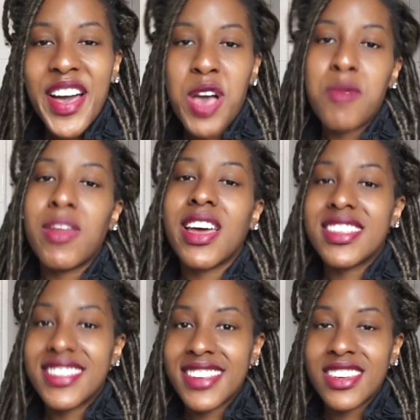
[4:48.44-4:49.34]
And like I
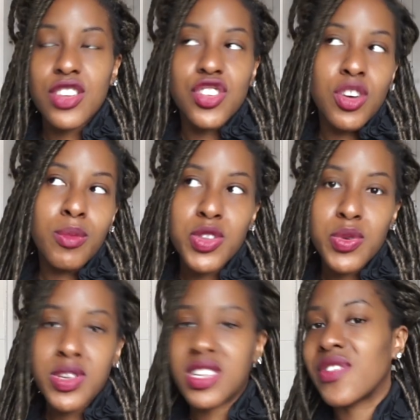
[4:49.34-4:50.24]
said, a jumpsuit
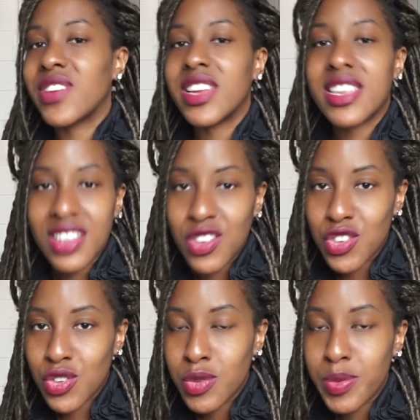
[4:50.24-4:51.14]
is definitely
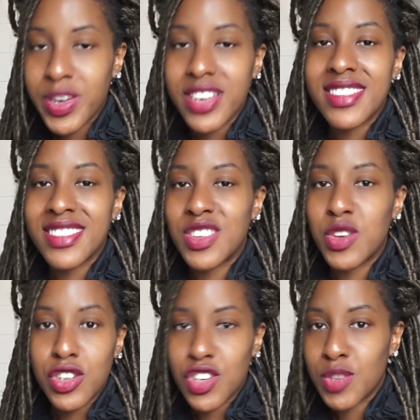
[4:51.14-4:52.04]
essential because you
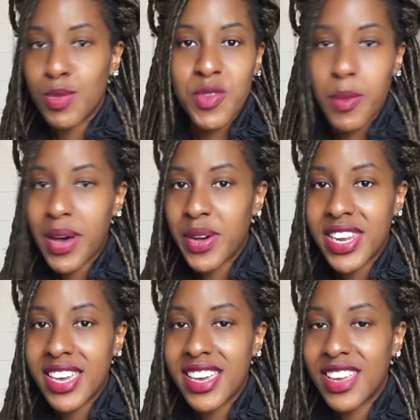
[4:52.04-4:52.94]
can just move about in
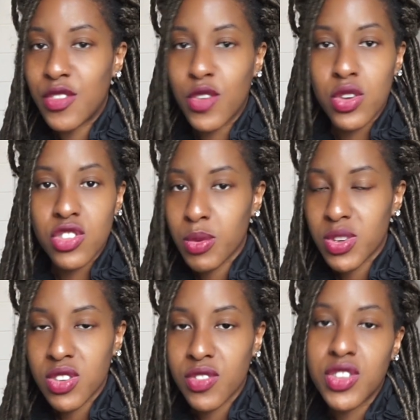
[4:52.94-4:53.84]
it. You've got so
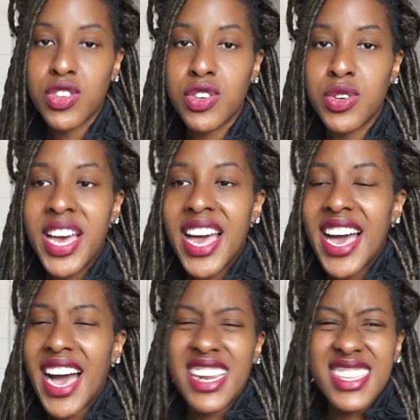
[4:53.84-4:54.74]
much stuff to do,
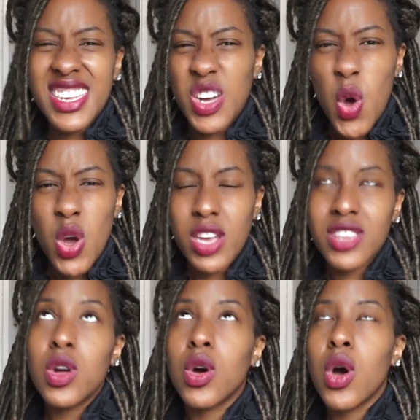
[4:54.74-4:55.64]
and it's like it's
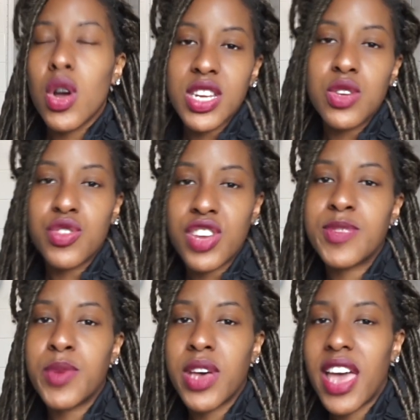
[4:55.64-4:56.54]
not a cocktail dress,
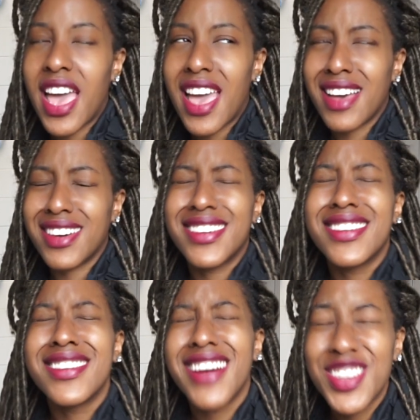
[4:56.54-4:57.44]
but
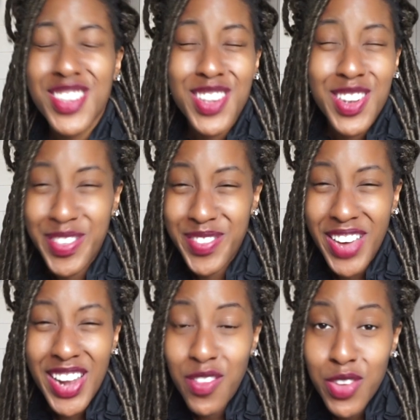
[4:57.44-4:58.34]
oh,
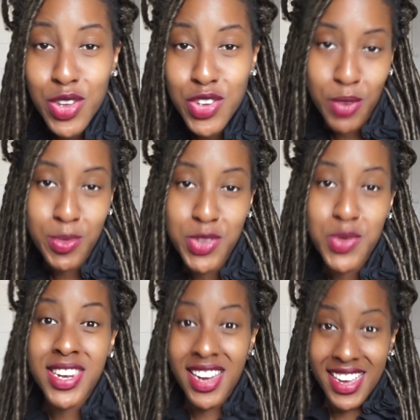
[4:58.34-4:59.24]
I love a good jumpsuit
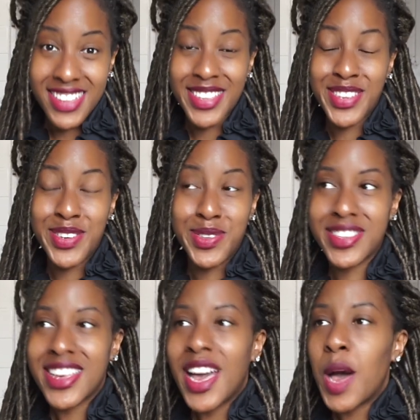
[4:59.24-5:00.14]
and nice heels.